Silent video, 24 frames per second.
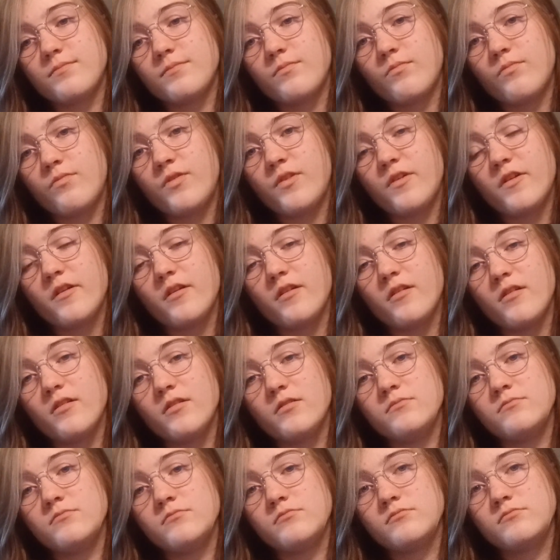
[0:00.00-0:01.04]

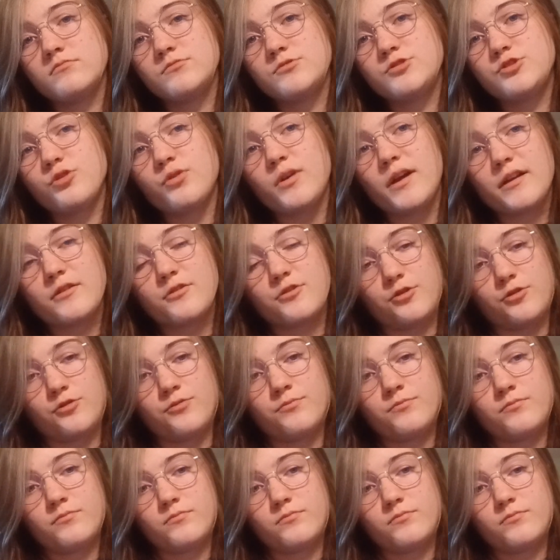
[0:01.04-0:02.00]
the director.